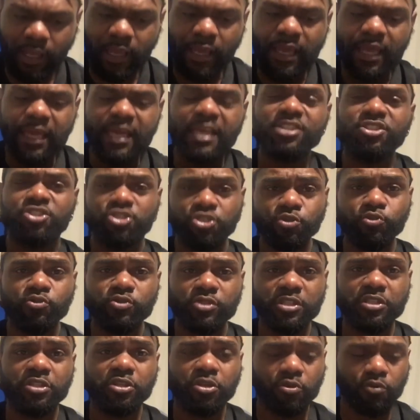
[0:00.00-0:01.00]
is
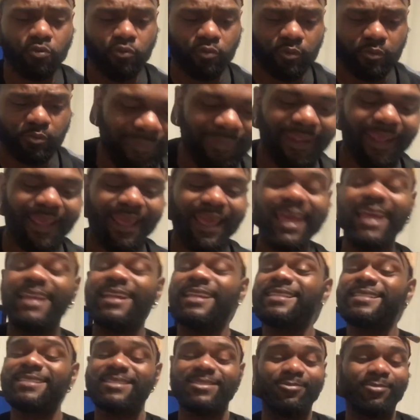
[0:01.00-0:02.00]
using you. And
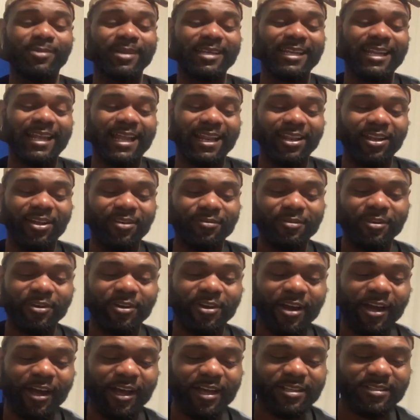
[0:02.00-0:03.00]
this is the one that I love here,
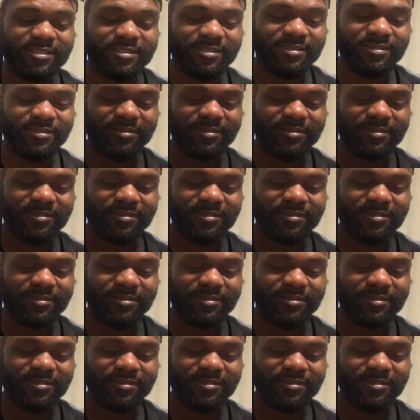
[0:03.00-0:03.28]
guys.